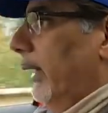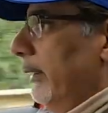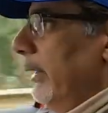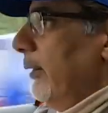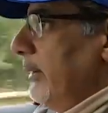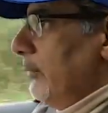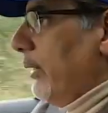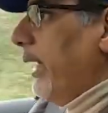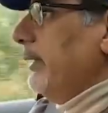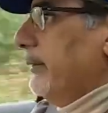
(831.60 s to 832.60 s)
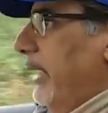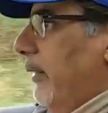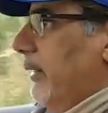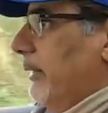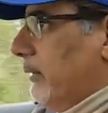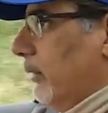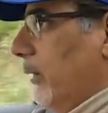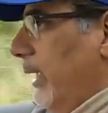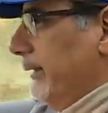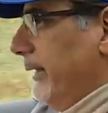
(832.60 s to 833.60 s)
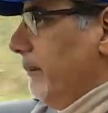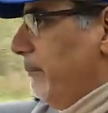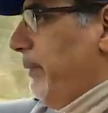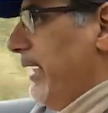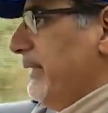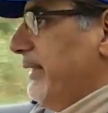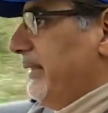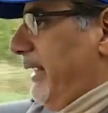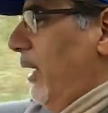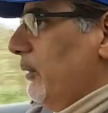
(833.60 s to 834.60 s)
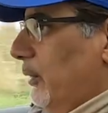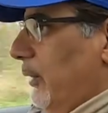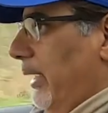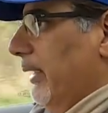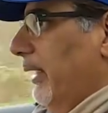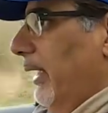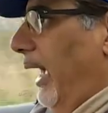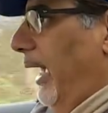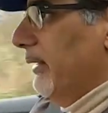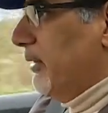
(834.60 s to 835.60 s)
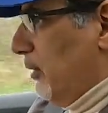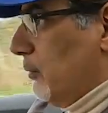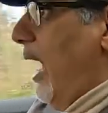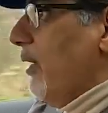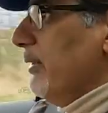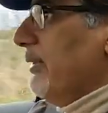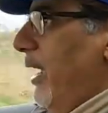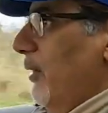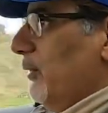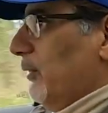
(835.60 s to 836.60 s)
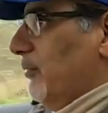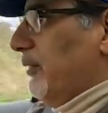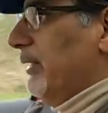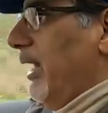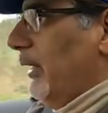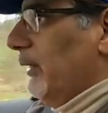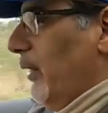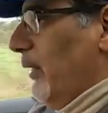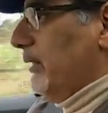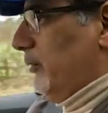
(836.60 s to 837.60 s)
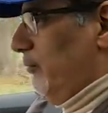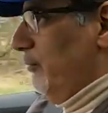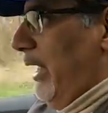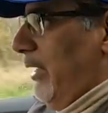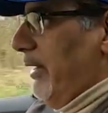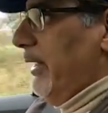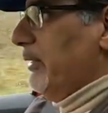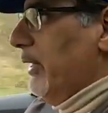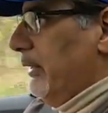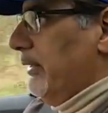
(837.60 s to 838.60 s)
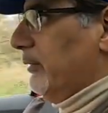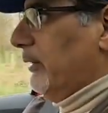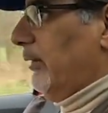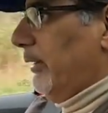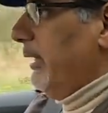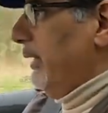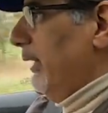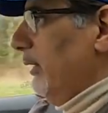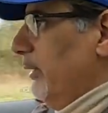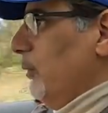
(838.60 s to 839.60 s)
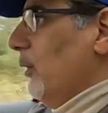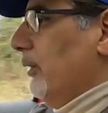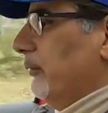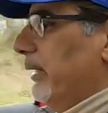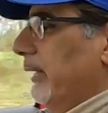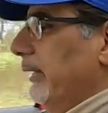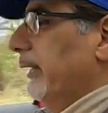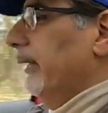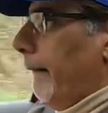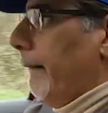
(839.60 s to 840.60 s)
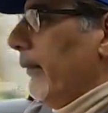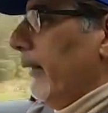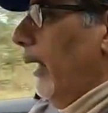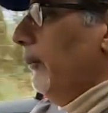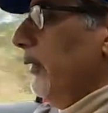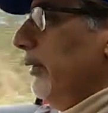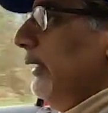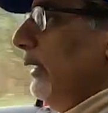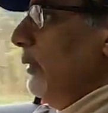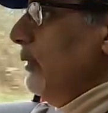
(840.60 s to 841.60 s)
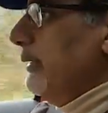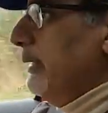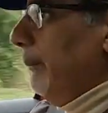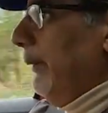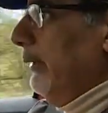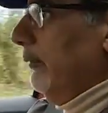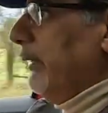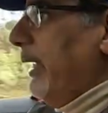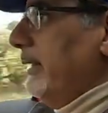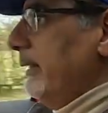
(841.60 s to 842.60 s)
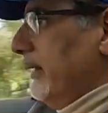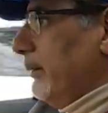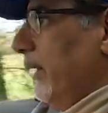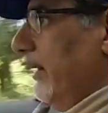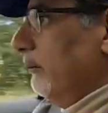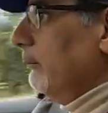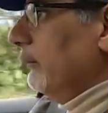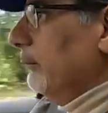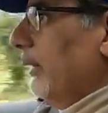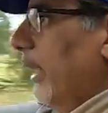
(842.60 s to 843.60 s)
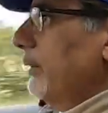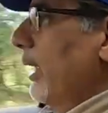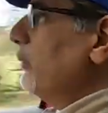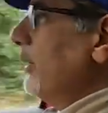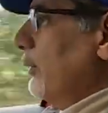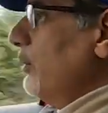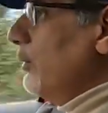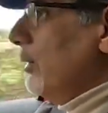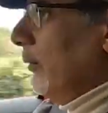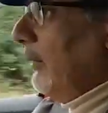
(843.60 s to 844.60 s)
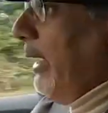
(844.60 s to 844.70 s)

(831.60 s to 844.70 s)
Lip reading: Actually, I just tried the stereo, and it's got quite a deep bassy sound to it, and surround sound sort of scenario. It's very, very good. It's this kind of thing that you want, really. I'm not seeing a huge dip in range, despite a generous use of the